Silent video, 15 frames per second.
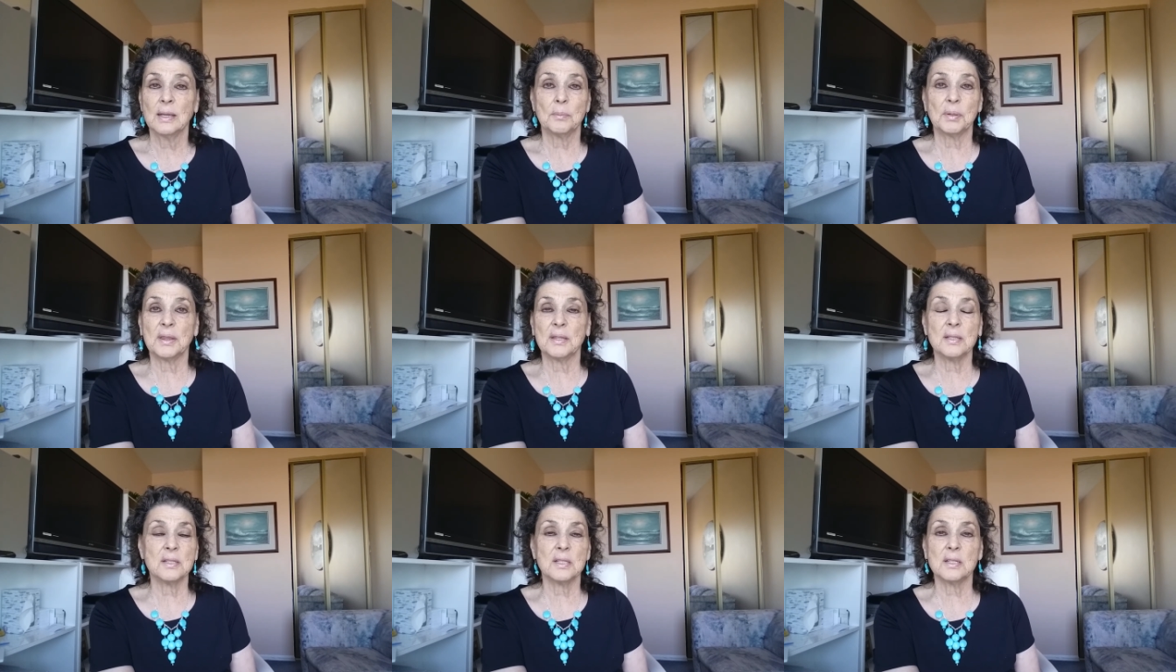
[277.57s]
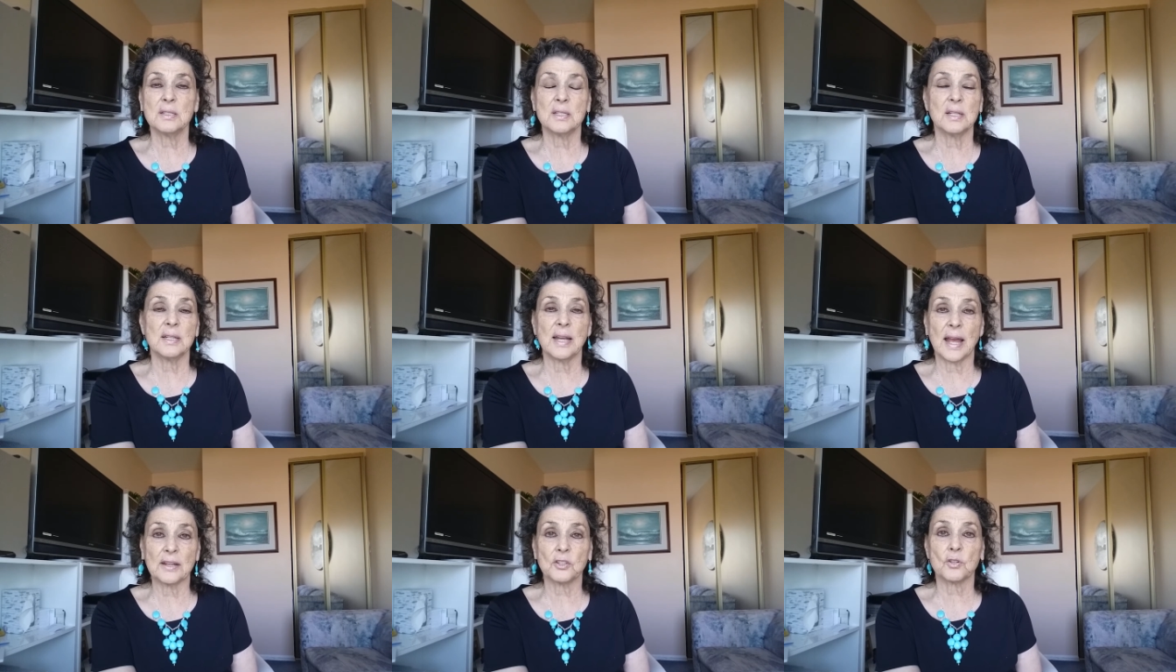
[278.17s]
but this is the
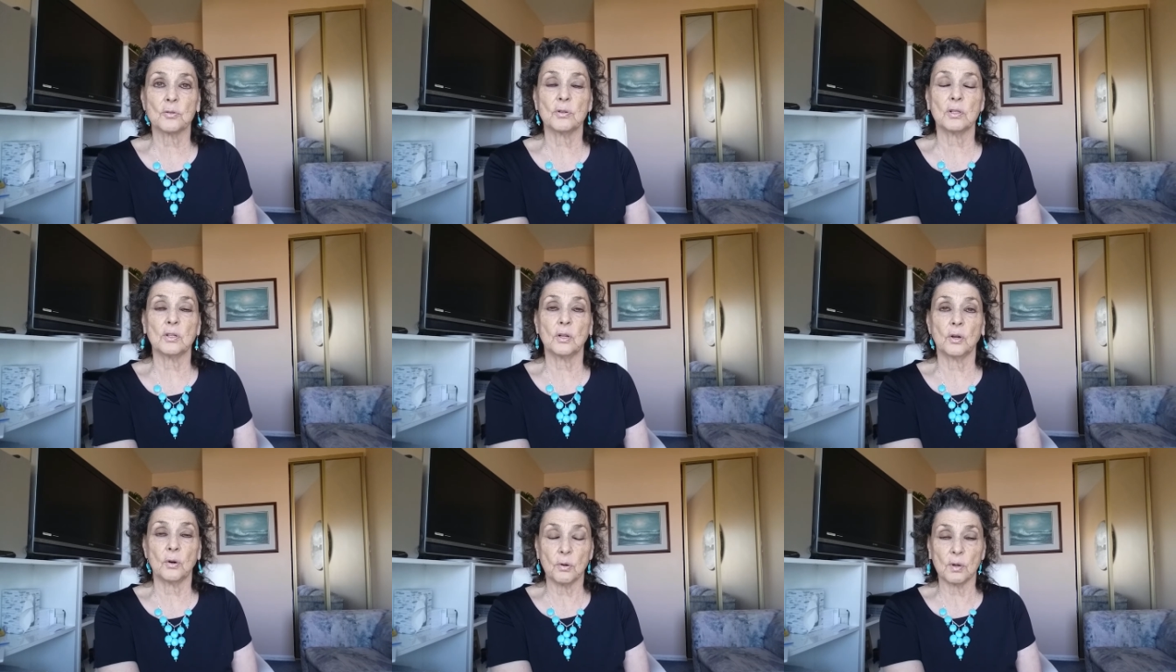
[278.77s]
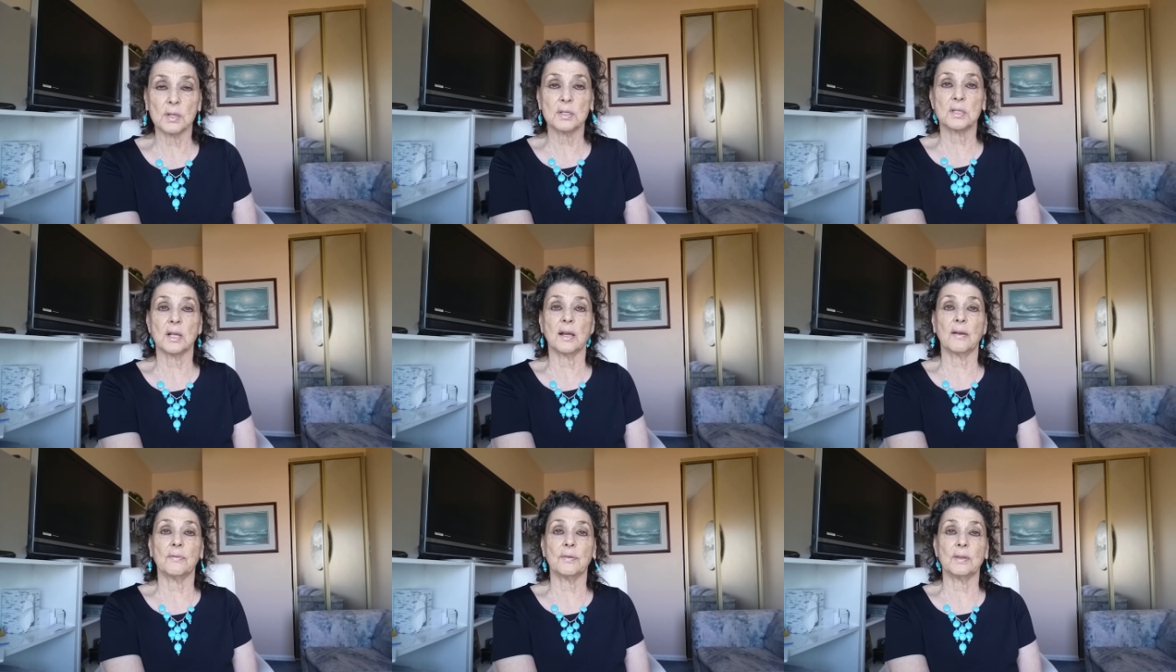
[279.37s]
natural course
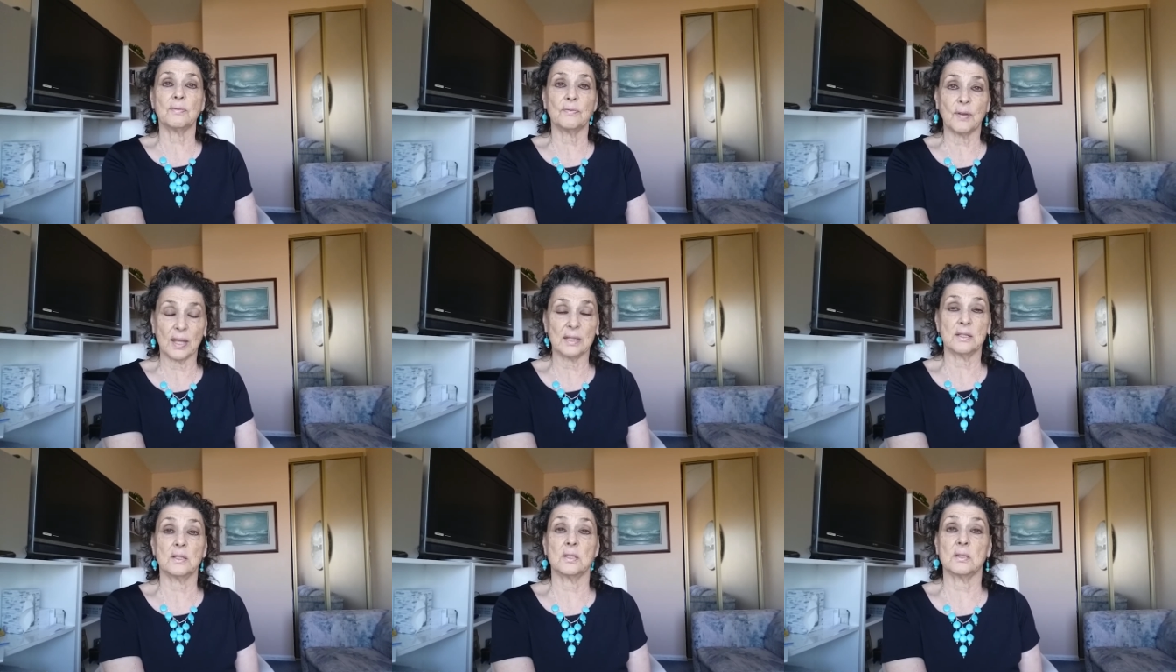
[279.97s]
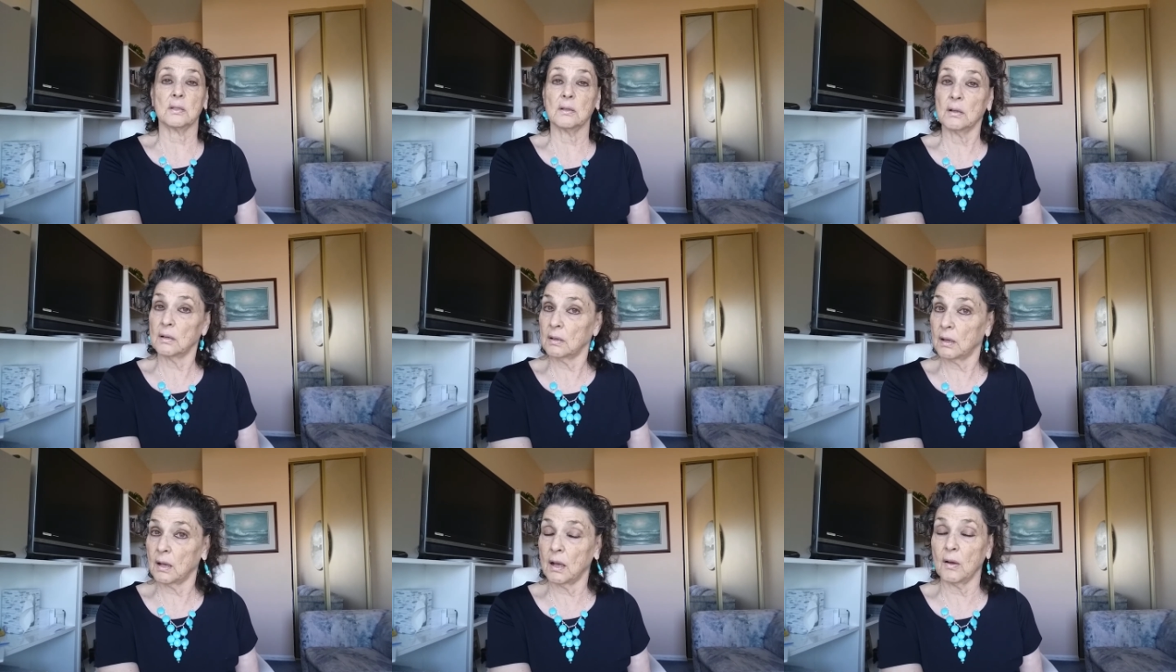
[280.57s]
of events
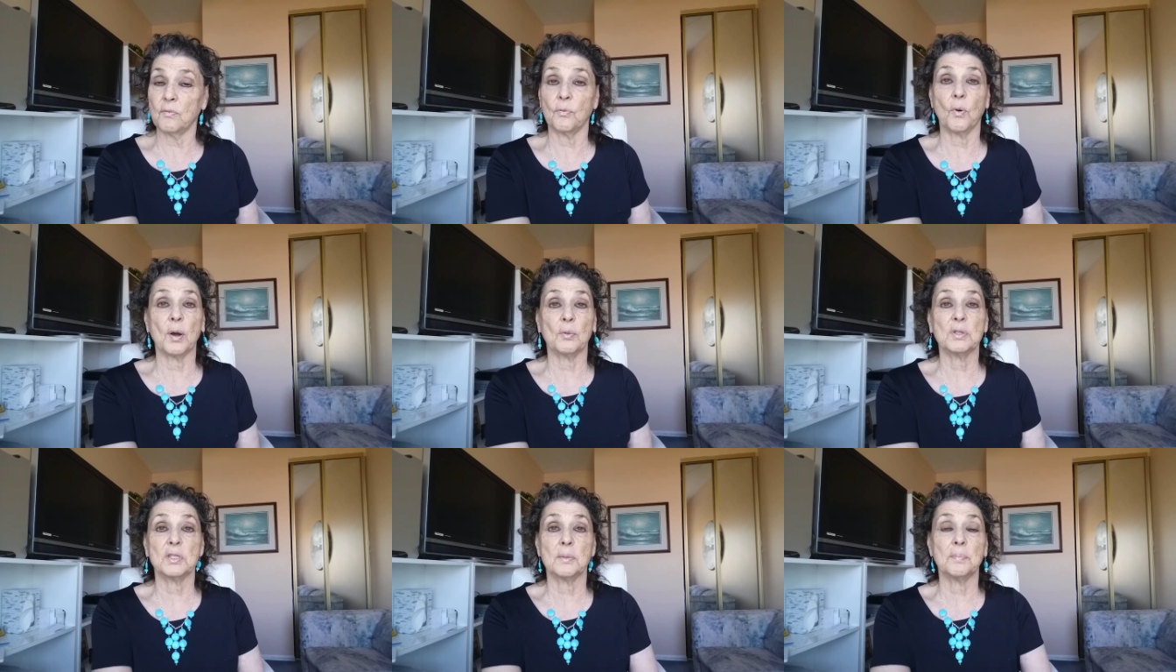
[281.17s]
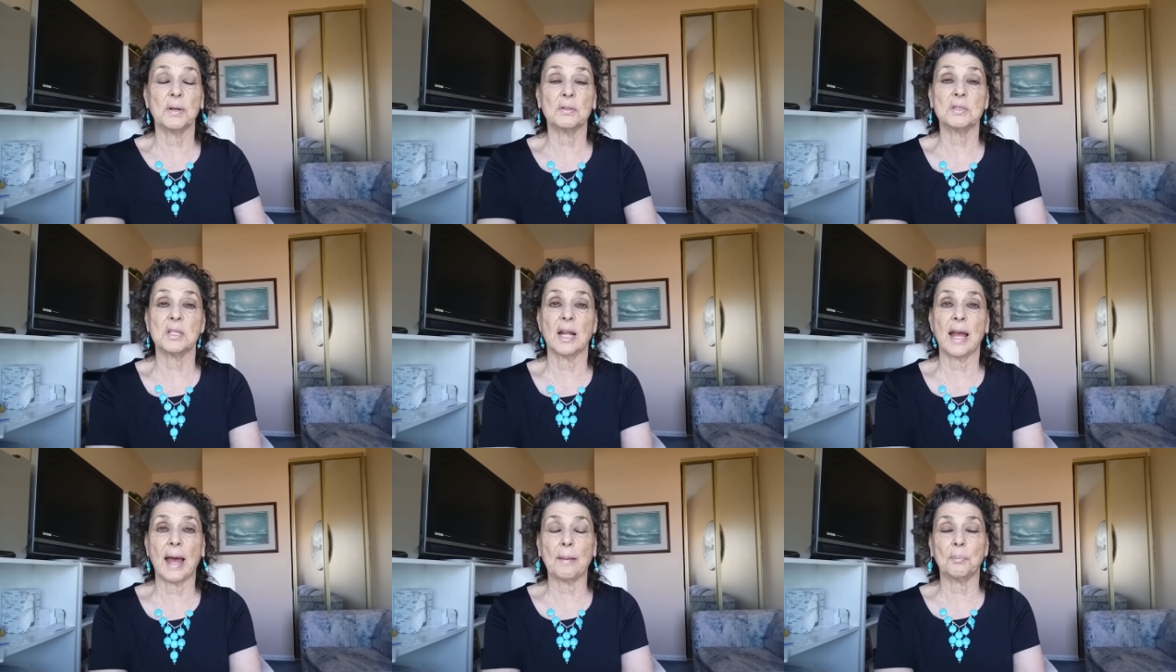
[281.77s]
of what was supposed
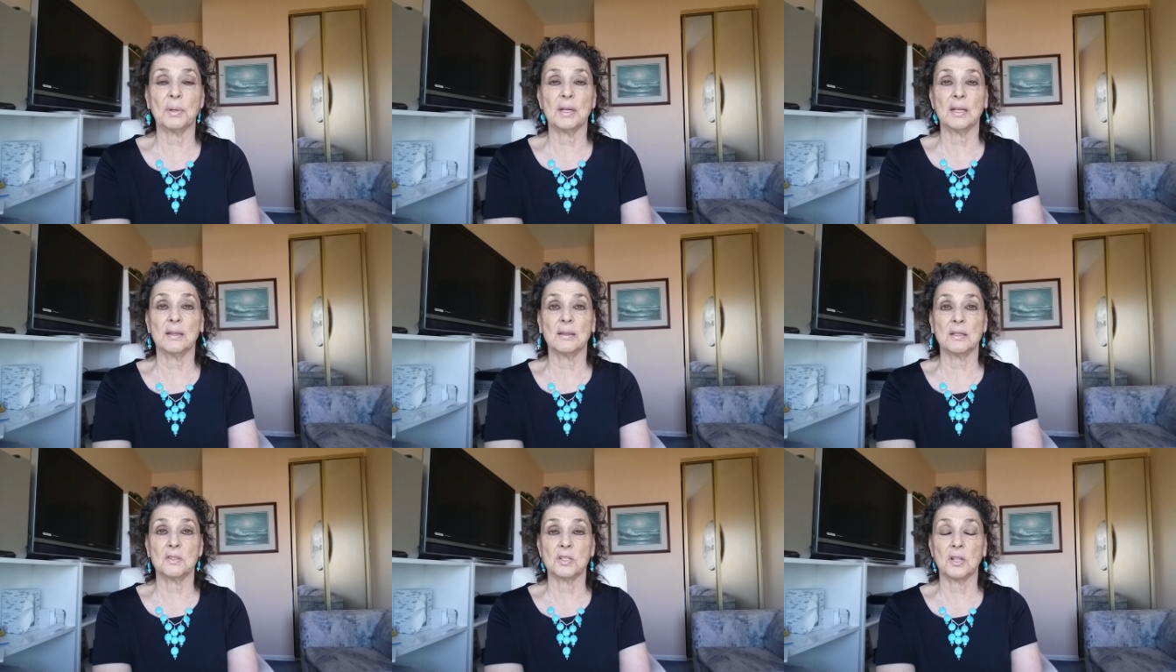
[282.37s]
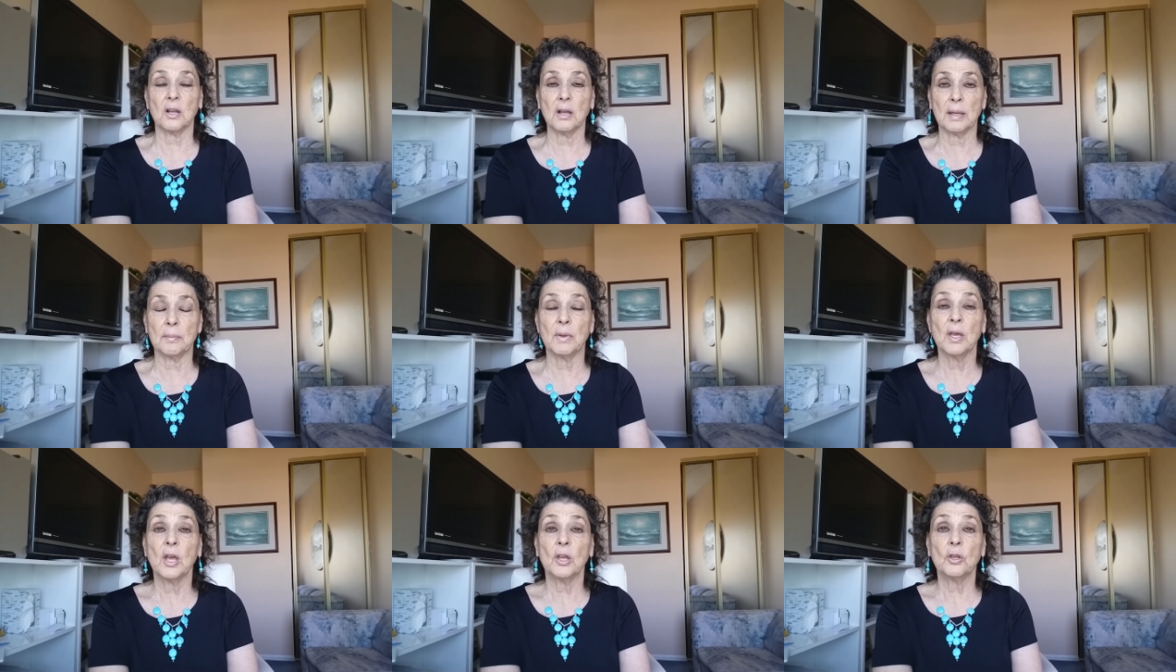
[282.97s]
to happen at this time.